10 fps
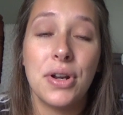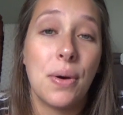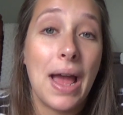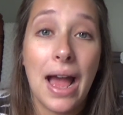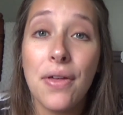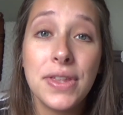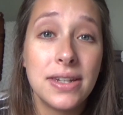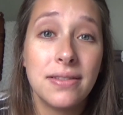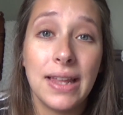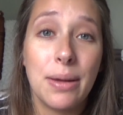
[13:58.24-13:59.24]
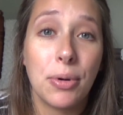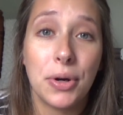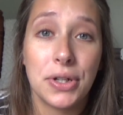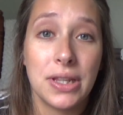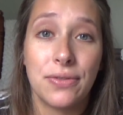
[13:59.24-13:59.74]
how the labor
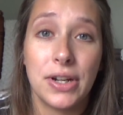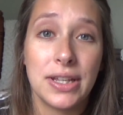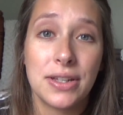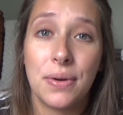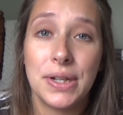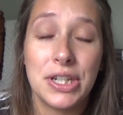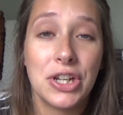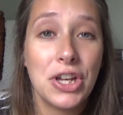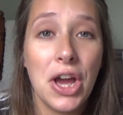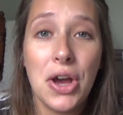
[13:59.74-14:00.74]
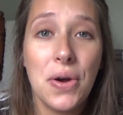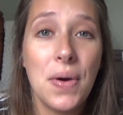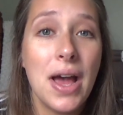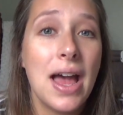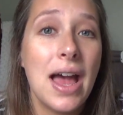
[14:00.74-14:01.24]
or delivery is going to
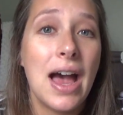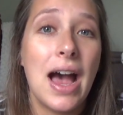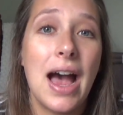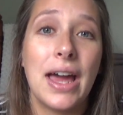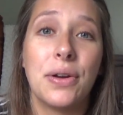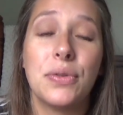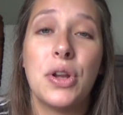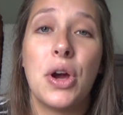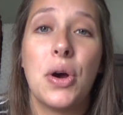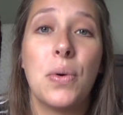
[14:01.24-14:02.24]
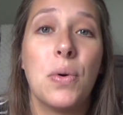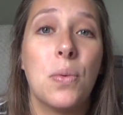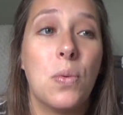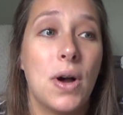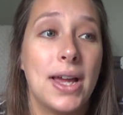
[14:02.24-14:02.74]
go. I don't know
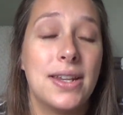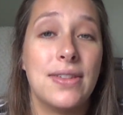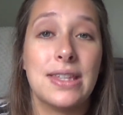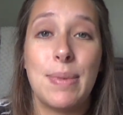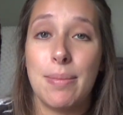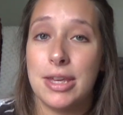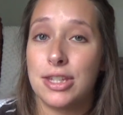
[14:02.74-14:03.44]
what this baby